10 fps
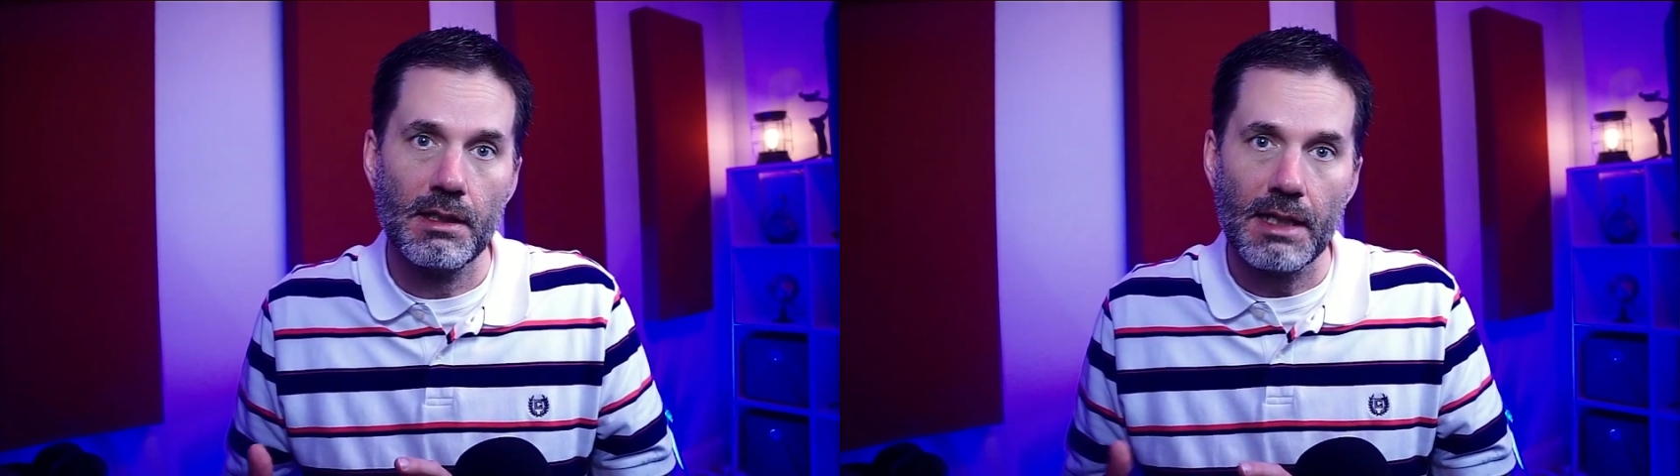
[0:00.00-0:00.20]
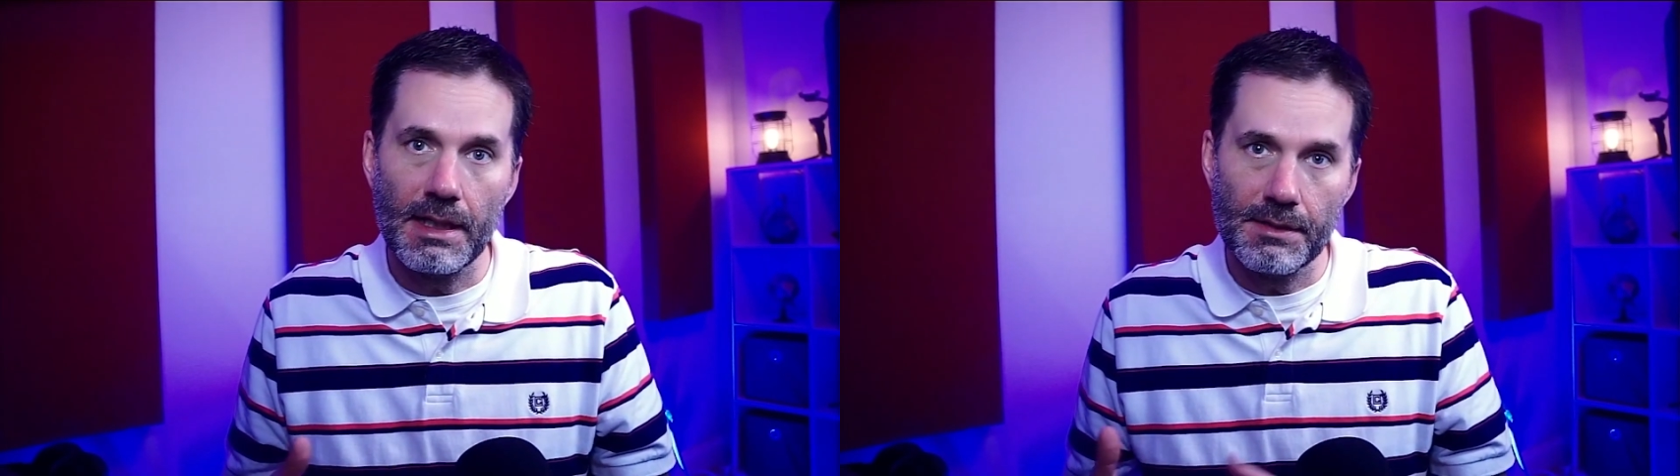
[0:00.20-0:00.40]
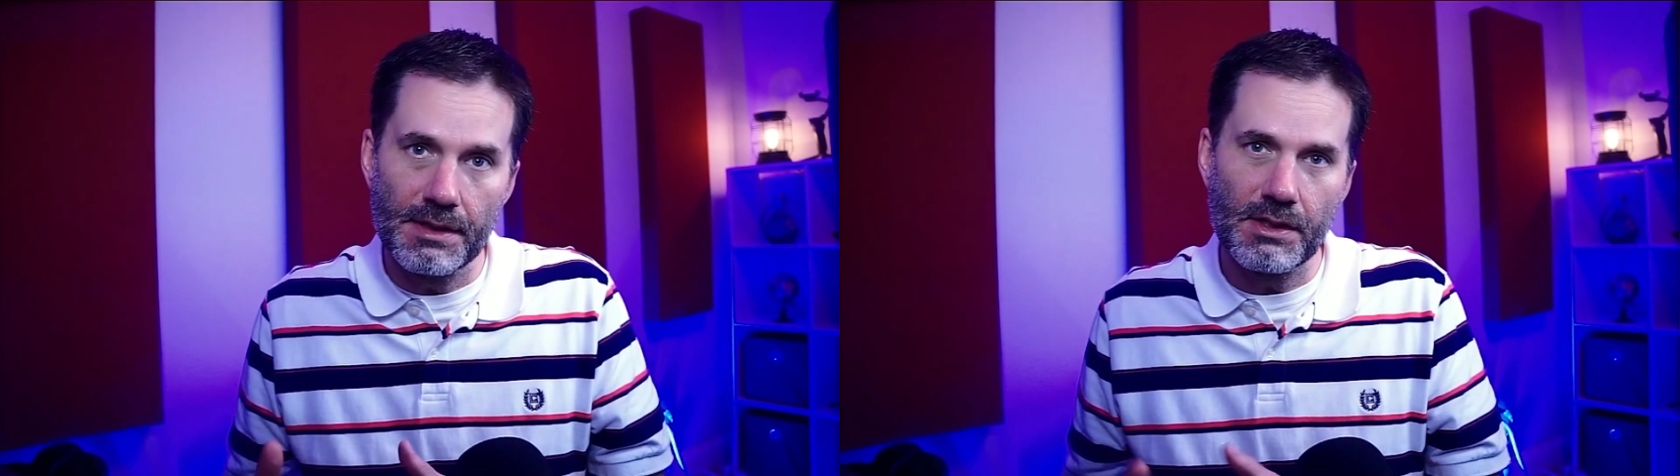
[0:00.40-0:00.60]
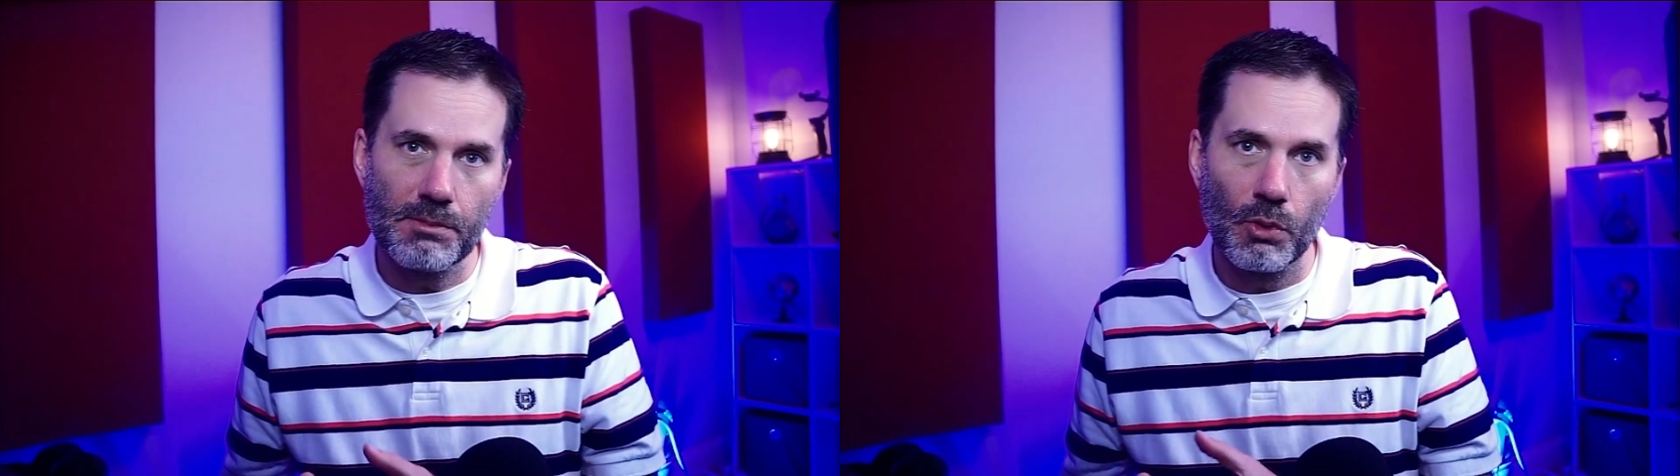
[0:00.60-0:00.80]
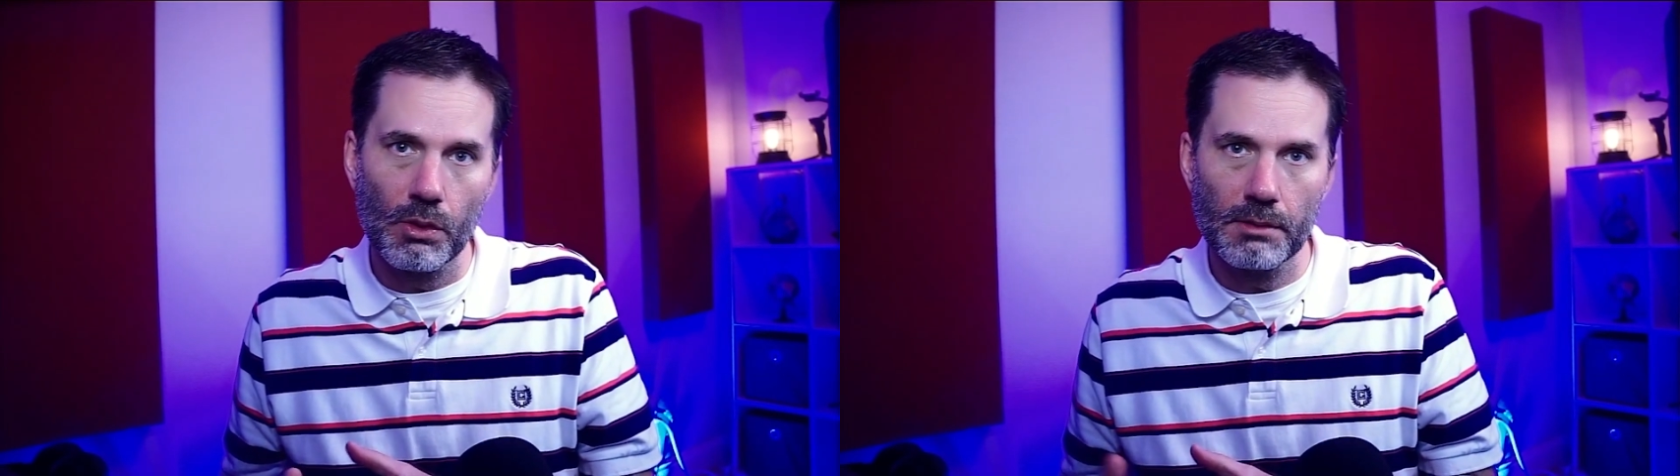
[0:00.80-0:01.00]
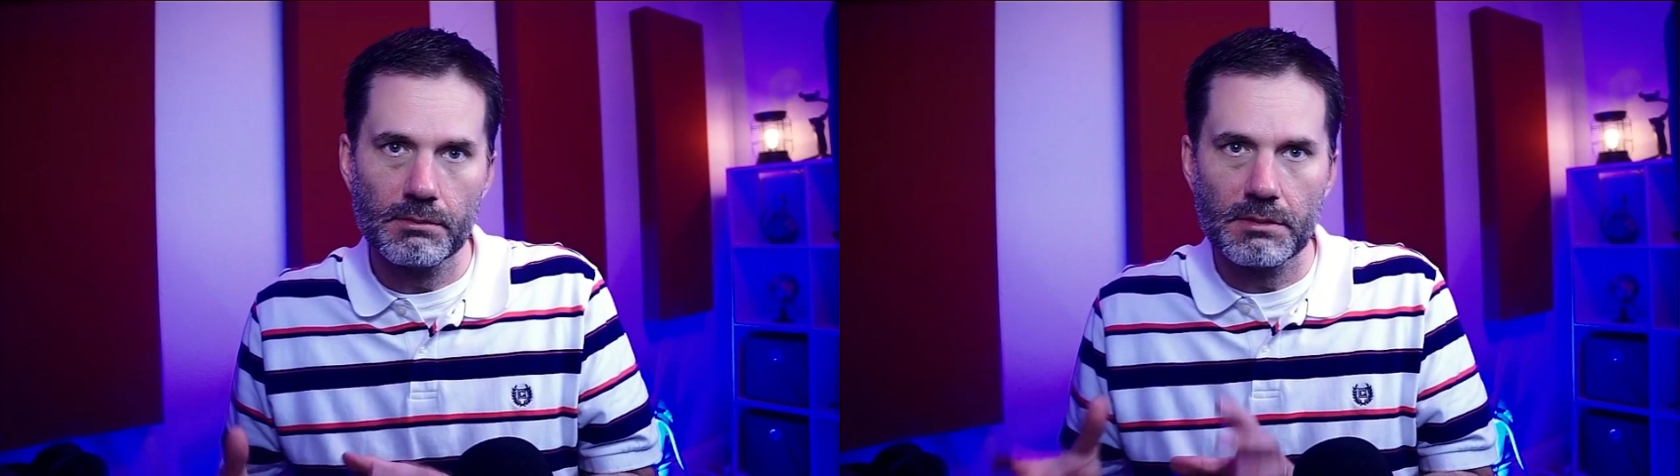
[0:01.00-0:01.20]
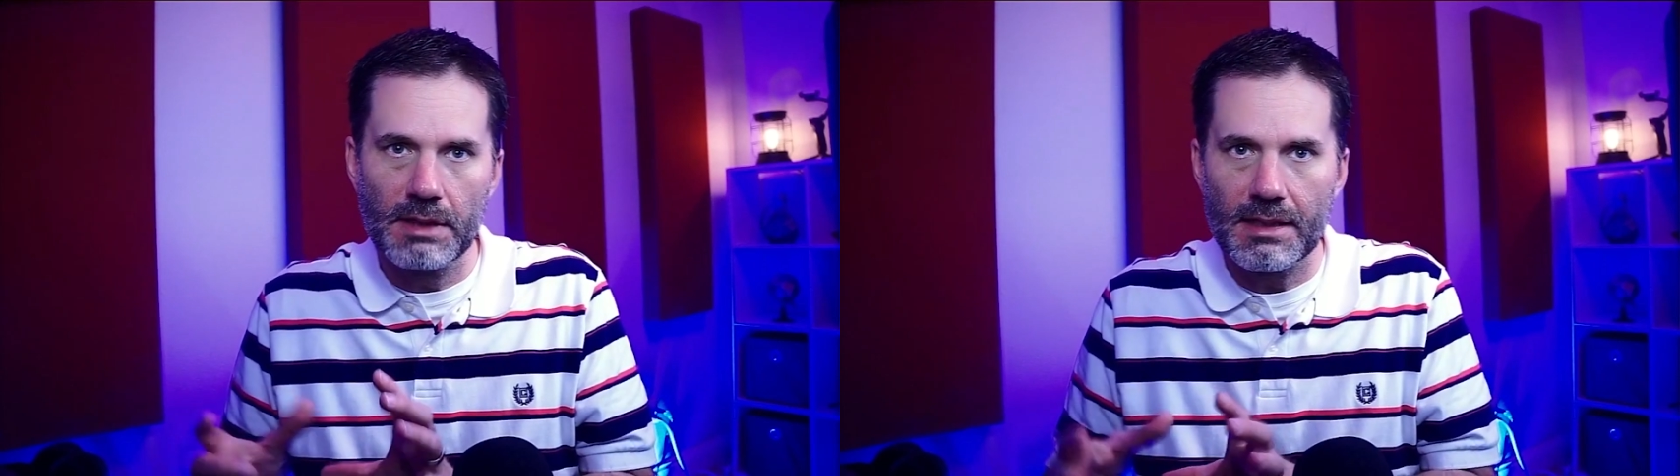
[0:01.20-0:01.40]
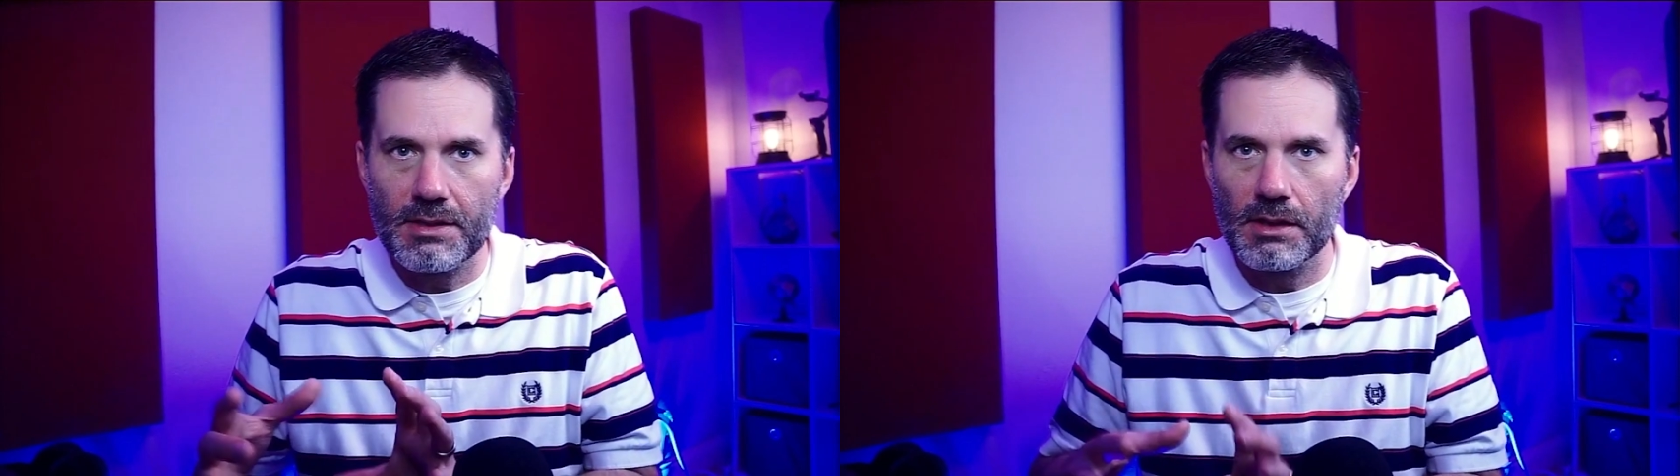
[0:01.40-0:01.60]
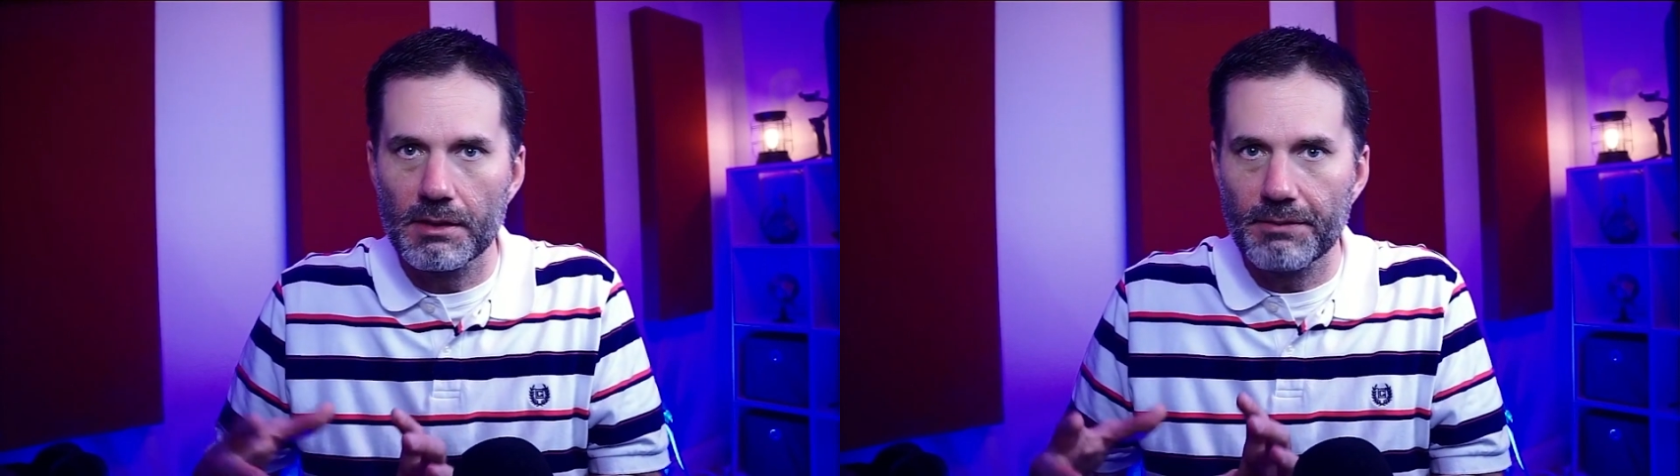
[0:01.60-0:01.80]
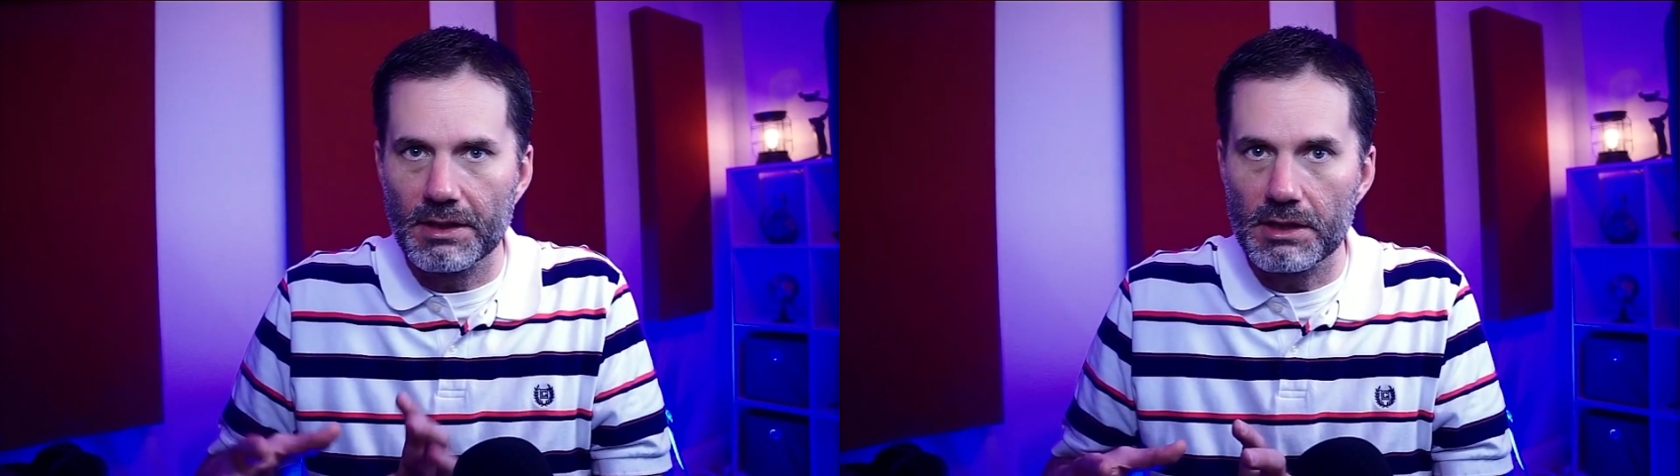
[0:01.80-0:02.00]
And this is more, not necessarily a
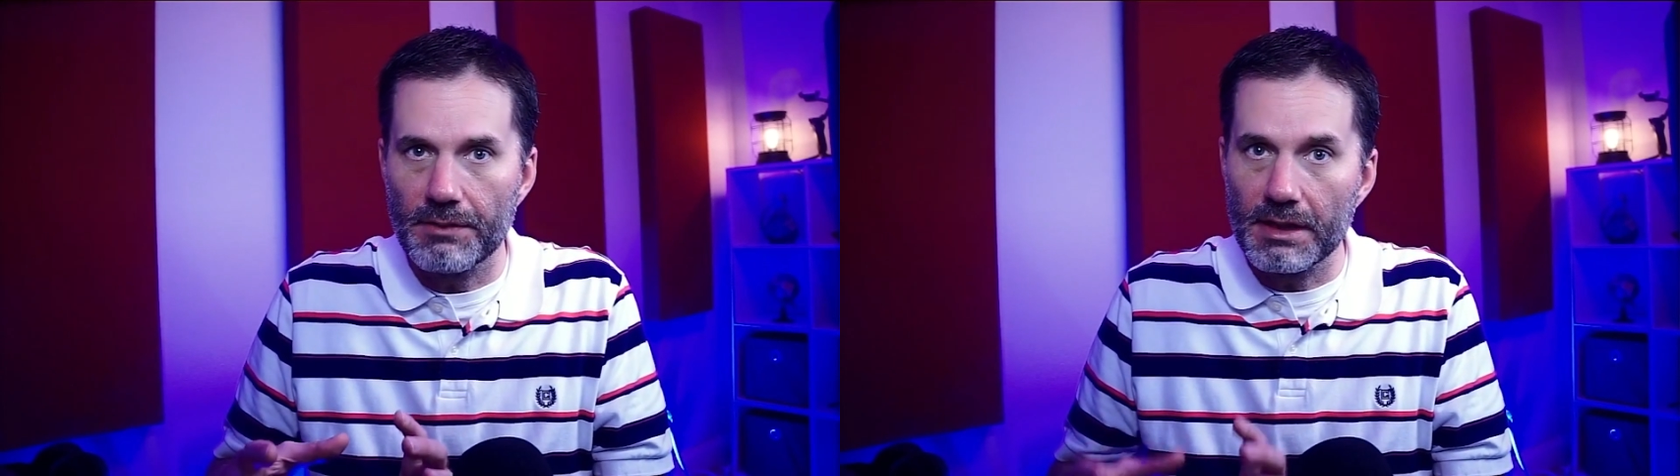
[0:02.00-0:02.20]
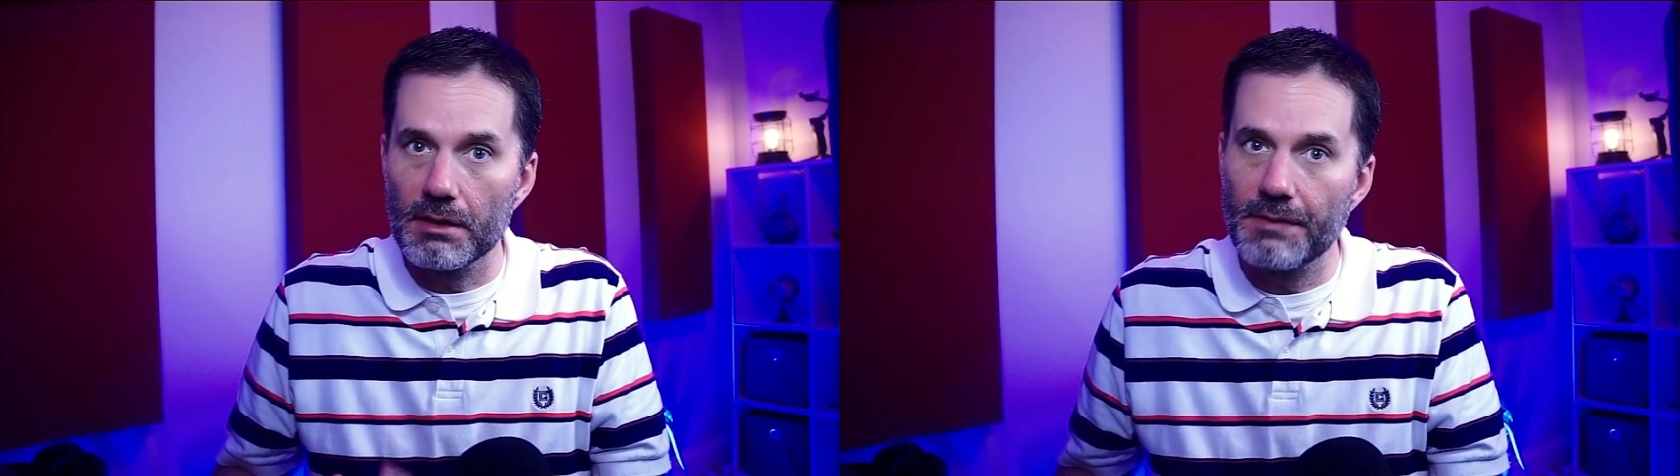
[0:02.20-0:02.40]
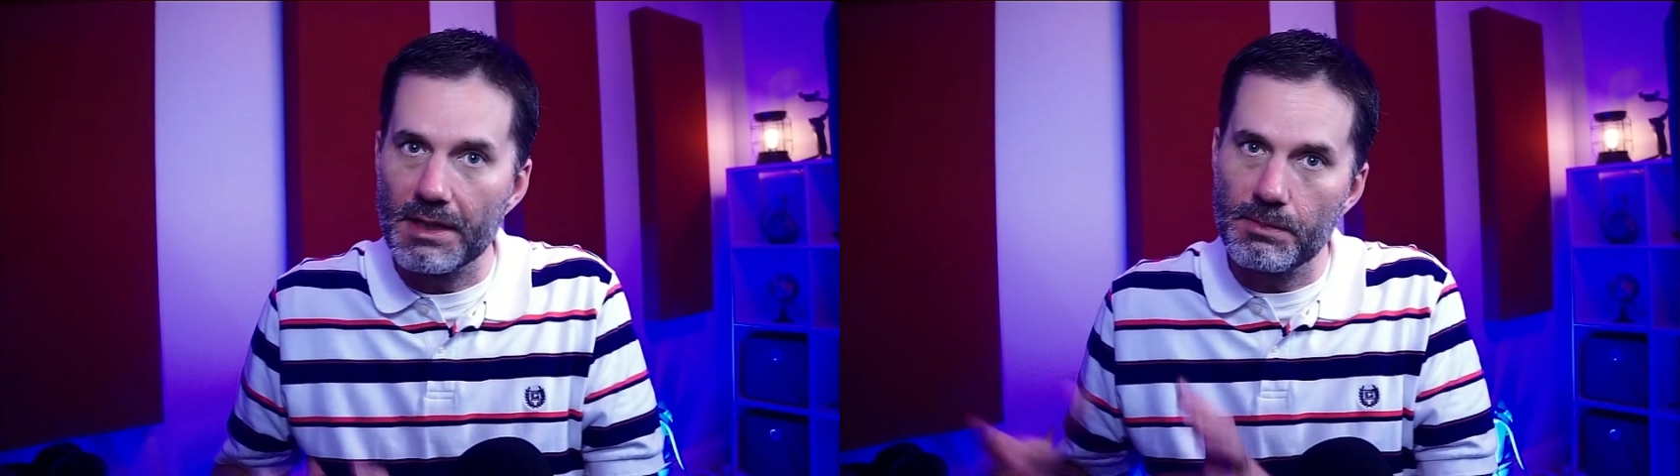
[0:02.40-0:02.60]
function of the interface,